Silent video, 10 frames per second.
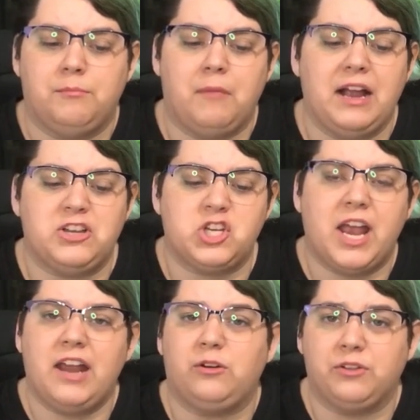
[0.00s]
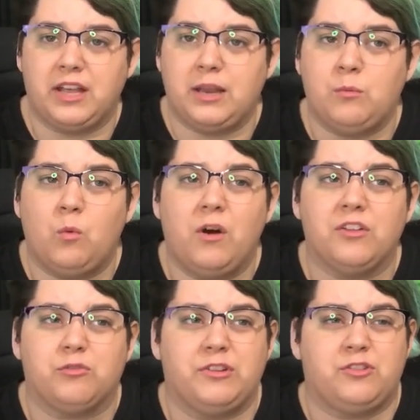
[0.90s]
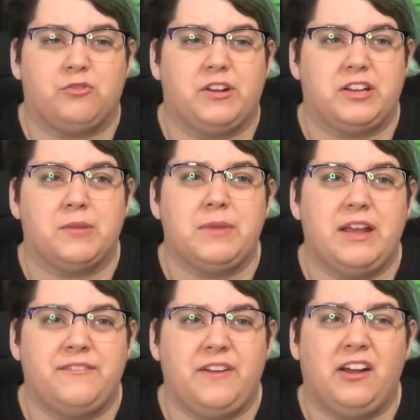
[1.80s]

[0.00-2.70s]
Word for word: my channel name was restricting me.